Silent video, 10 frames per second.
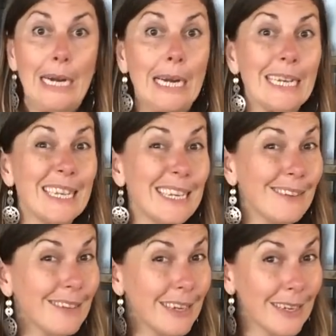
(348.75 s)

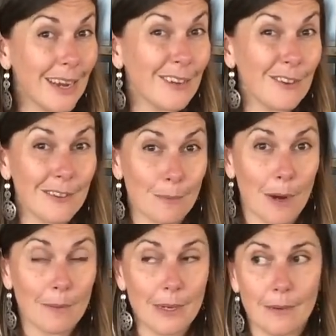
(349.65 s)
ideally, I know this
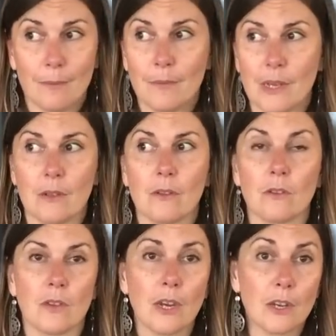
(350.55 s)
probably sounds a
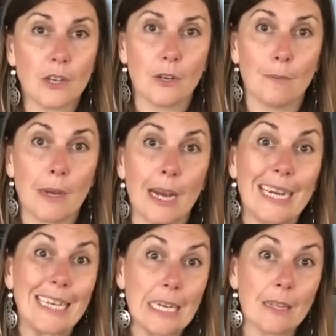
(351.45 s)
little scary to you, but
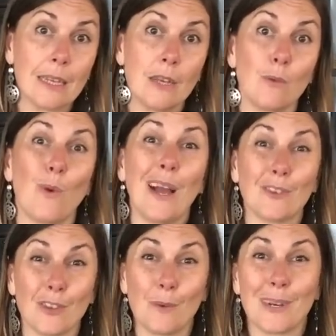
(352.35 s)
ideally you'd
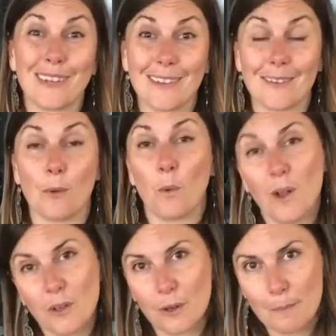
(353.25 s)
actually want to test it
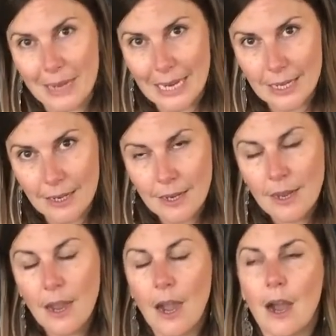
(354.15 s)
while you're in pain.
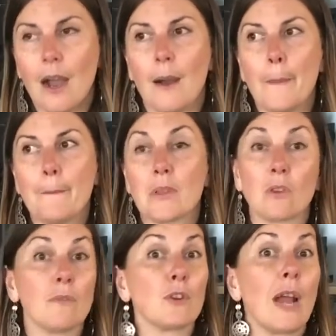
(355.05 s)
Um,
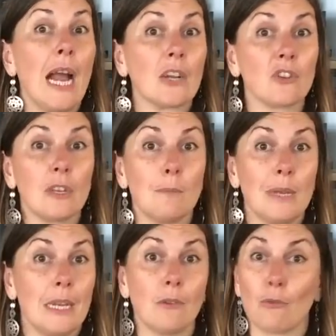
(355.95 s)
so if you're actually in
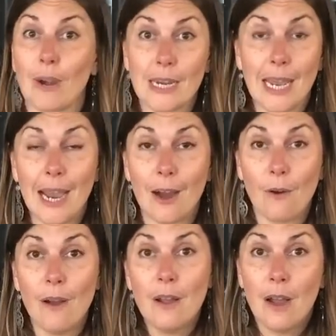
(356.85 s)
pain right
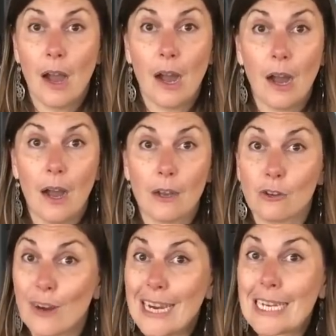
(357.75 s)
now, uh,
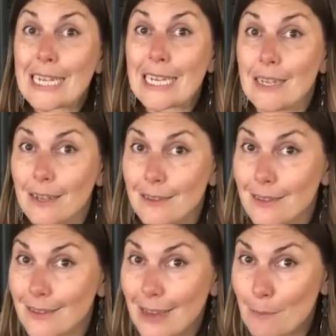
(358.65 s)
great,
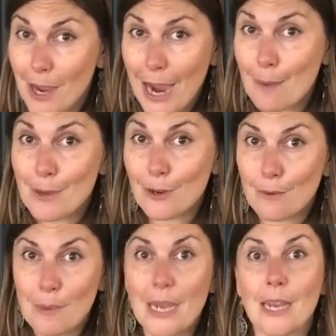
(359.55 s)
it's, I'm not happy you're
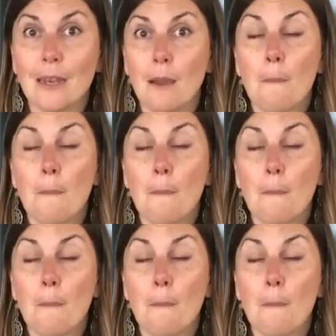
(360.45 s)
in pain,